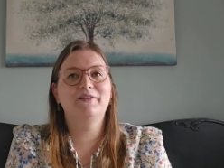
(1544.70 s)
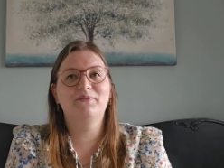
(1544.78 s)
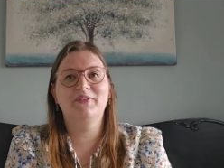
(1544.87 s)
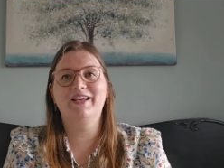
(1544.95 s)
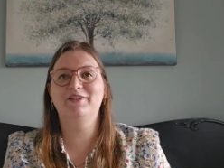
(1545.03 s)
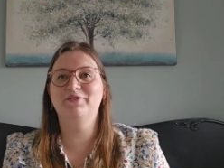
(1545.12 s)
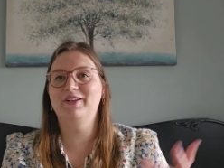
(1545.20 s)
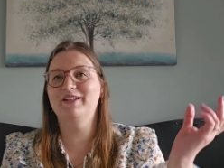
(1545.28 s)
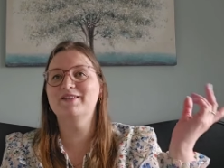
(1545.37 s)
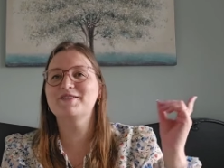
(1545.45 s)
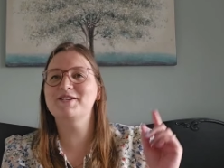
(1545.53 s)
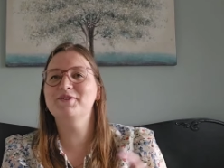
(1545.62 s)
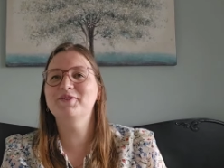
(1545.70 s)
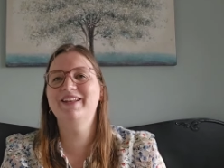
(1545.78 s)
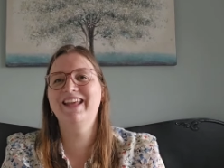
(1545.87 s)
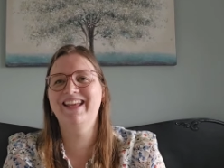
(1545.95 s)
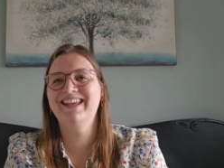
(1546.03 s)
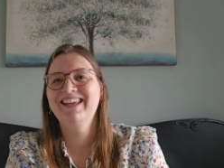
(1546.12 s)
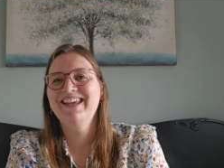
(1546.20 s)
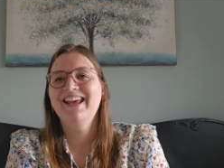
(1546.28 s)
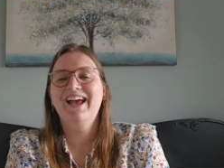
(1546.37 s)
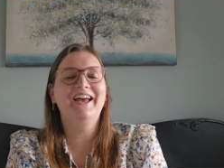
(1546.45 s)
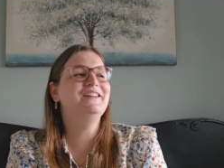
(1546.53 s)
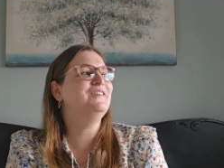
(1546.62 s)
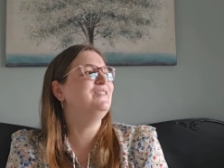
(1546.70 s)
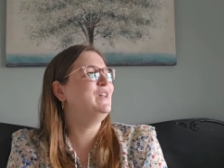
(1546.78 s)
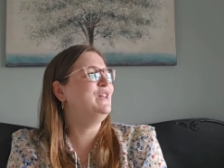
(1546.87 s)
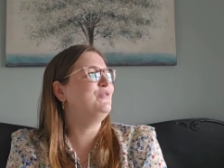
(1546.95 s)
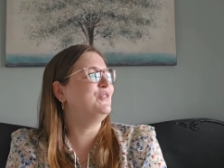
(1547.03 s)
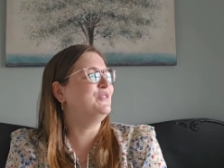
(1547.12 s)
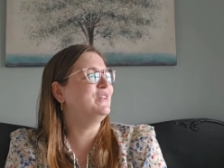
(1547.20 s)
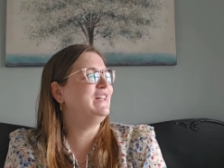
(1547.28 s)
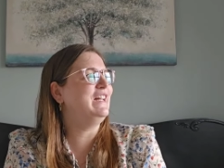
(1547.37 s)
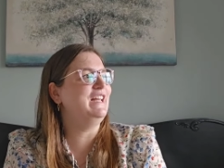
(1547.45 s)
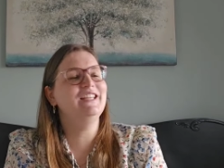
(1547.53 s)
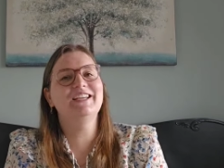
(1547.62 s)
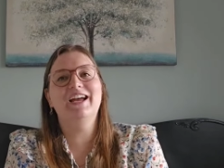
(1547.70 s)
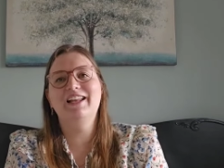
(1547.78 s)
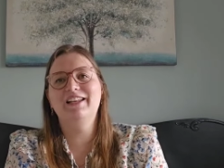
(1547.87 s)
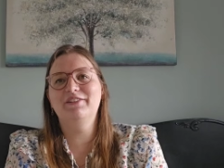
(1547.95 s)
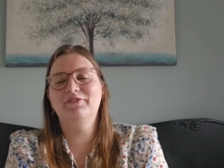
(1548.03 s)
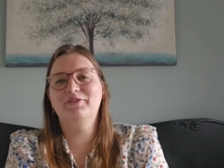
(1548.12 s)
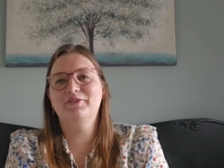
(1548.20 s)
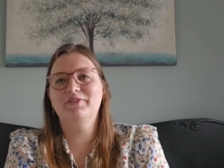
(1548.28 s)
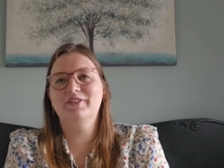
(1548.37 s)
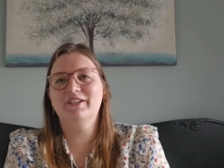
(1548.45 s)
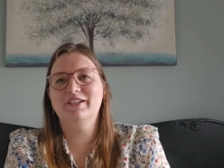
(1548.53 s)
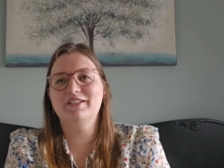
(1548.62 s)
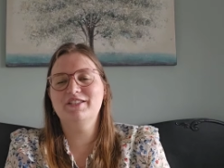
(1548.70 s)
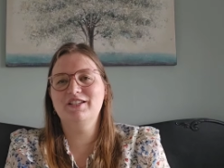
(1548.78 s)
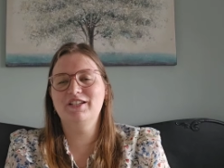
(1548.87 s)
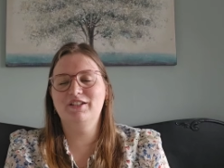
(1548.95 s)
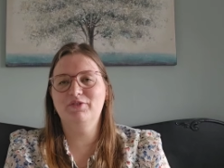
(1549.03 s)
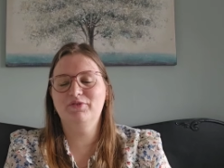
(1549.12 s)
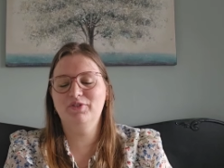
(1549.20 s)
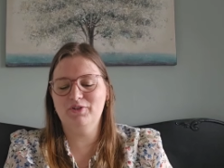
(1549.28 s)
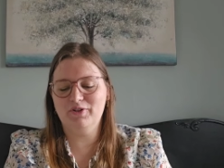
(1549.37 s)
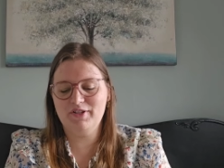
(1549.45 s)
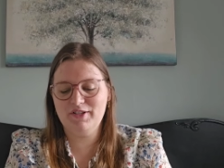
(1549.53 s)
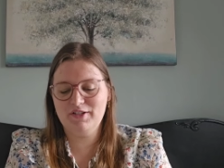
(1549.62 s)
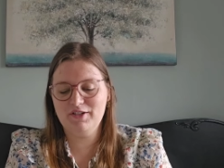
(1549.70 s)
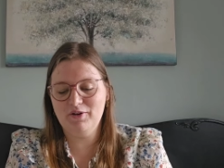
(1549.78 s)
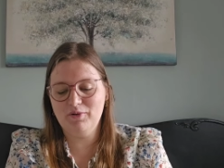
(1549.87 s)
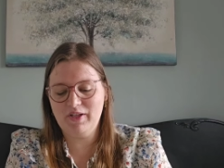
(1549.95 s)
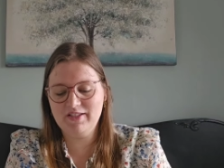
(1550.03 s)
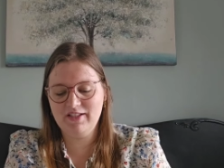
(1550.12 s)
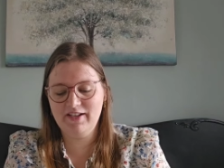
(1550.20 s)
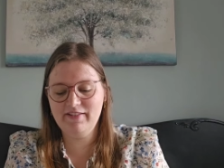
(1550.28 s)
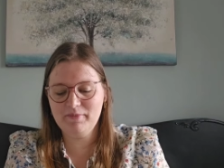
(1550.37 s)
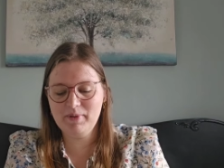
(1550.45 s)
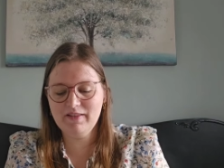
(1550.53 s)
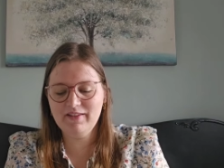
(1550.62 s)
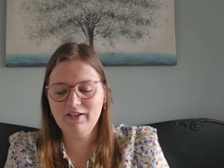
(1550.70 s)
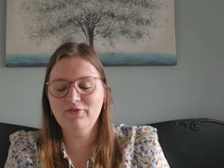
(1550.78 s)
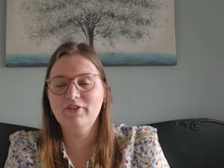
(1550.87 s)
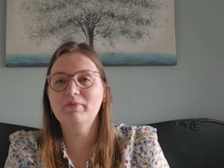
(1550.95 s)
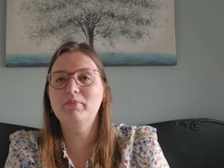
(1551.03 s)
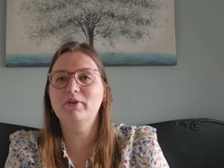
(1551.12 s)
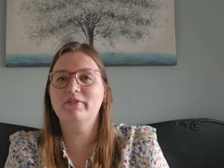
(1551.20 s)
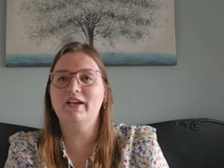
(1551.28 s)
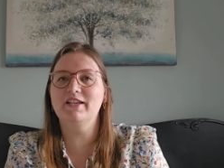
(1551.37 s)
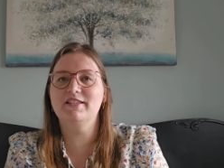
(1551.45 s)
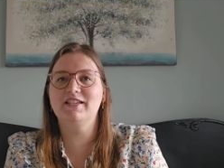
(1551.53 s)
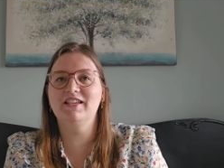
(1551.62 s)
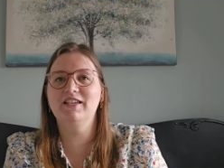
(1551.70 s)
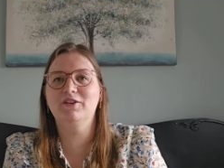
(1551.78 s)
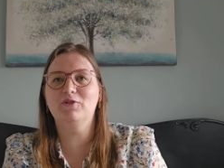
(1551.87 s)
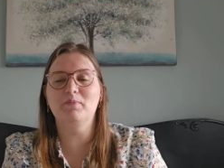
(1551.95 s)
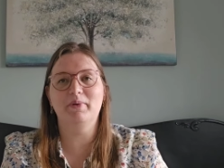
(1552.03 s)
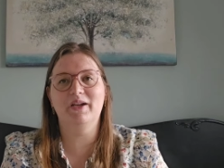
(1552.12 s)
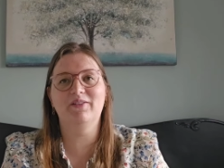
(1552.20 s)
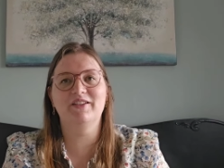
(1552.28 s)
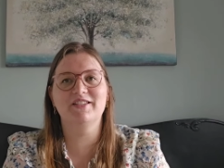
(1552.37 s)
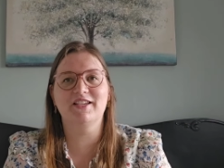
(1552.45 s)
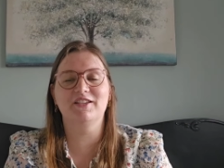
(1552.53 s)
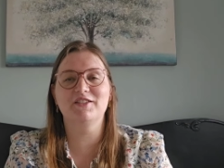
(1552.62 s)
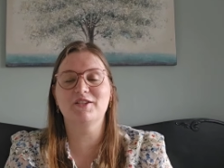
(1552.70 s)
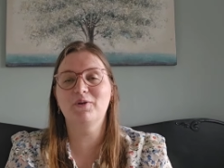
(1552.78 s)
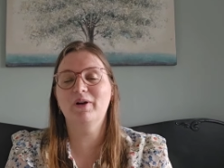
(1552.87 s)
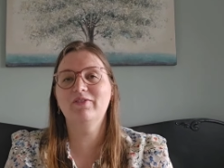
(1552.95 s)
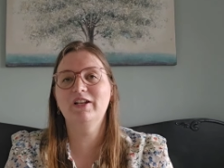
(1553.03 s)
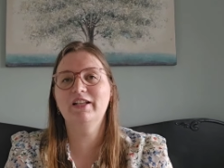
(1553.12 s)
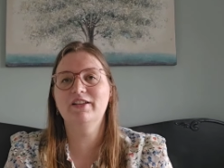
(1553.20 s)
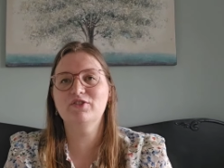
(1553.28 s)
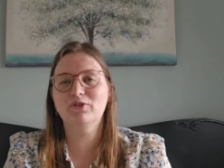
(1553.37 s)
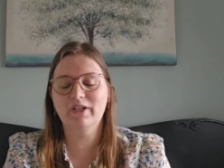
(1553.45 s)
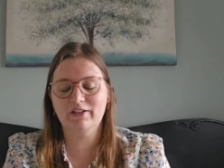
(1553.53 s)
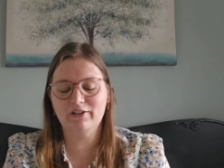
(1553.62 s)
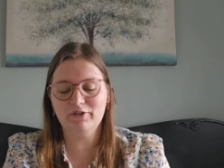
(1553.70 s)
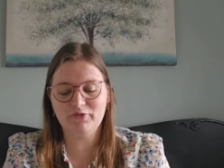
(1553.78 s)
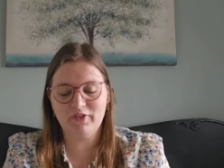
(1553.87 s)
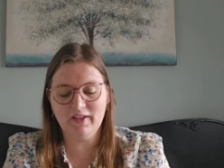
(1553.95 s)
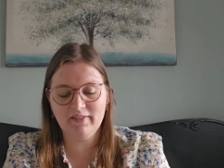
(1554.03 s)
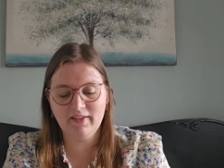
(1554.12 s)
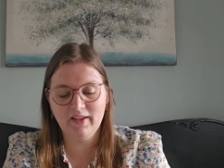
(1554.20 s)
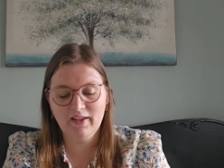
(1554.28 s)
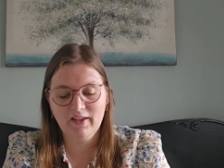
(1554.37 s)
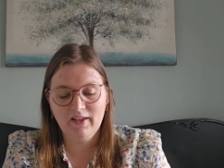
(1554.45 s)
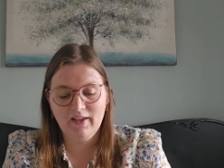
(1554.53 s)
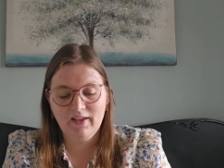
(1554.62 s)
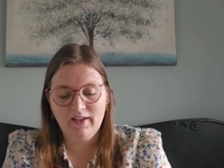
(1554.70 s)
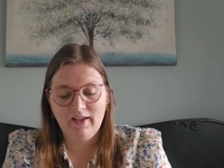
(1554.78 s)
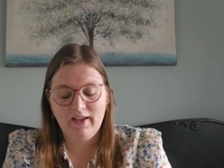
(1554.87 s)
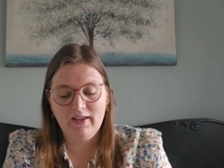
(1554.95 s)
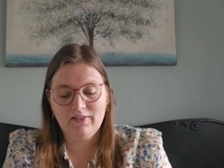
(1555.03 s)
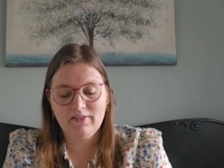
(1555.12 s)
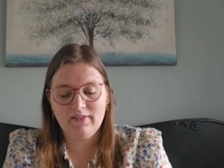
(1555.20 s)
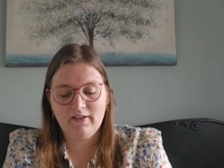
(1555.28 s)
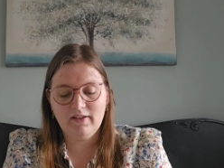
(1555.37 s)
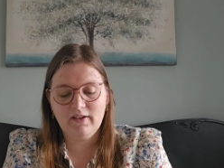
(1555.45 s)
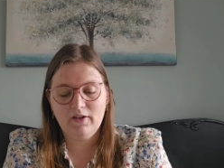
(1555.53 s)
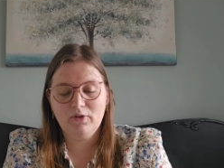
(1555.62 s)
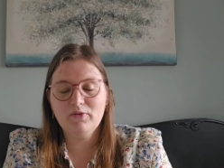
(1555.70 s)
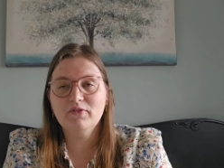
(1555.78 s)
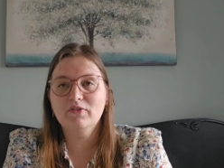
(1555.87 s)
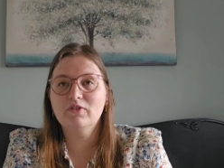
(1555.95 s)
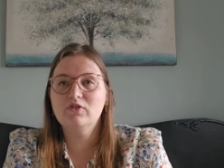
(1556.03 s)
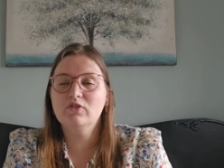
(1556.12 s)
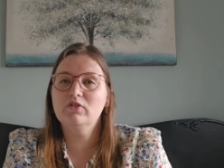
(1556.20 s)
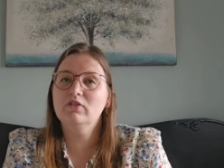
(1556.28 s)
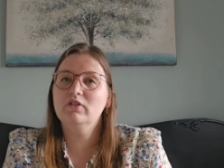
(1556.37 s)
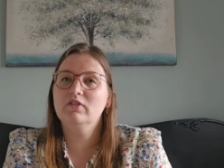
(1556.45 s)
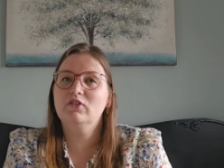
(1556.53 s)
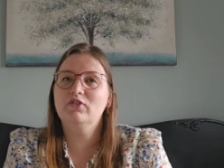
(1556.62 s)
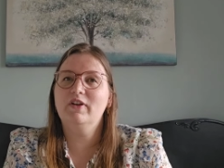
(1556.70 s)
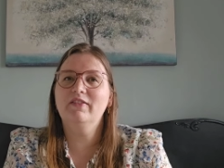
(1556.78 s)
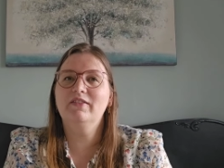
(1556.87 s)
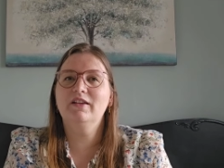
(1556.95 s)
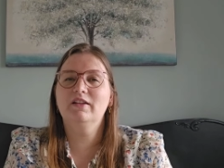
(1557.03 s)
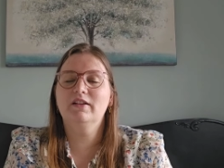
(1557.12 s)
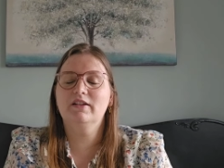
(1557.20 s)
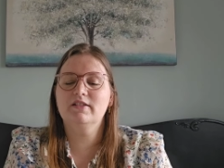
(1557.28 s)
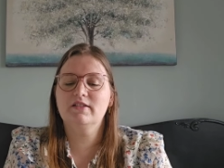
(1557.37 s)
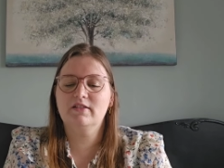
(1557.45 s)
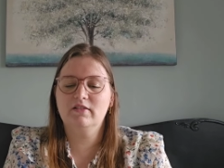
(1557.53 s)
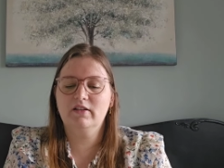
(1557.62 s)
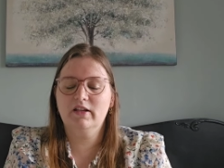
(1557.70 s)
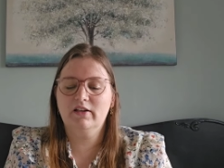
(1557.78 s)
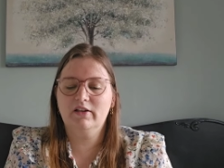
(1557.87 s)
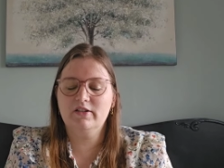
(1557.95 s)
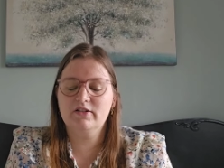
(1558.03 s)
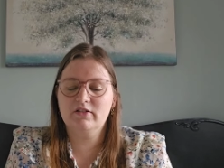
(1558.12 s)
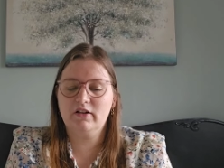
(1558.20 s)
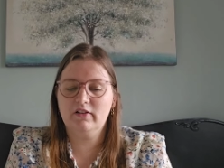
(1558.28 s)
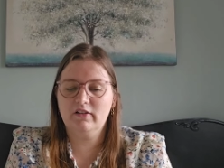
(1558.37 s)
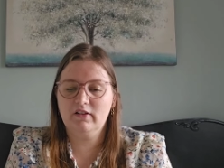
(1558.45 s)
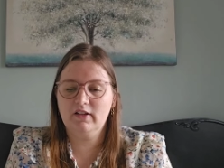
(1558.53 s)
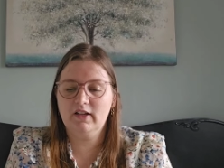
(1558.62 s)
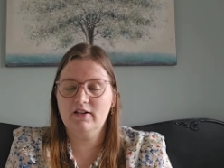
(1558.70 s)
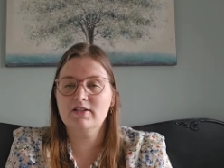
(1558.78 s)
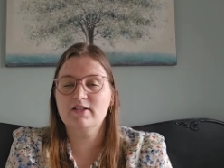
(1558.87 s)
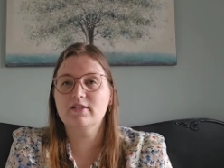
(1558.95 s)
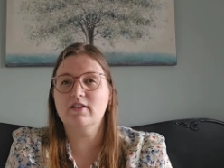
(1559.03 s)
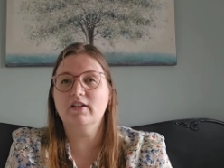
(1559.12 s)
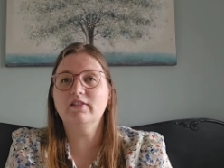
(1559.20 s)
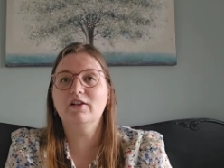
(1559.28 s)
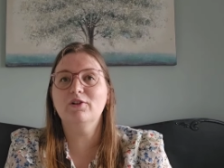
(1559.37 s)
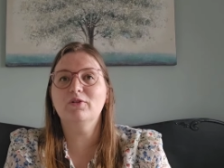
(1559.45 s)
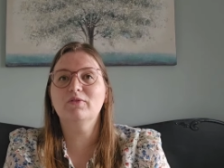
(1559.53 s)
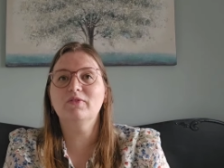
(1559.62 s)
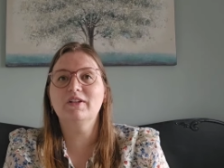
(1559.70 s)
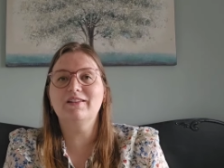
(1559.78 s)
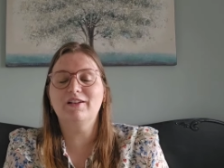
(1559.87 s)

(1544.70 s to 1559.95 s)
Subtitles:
the windows. So I don't live on a lake. I live on the sea, the fjords. So it's a little bit different, but I see comparing things. So I really enjoy and loved it. And on June 20, there's a start along with a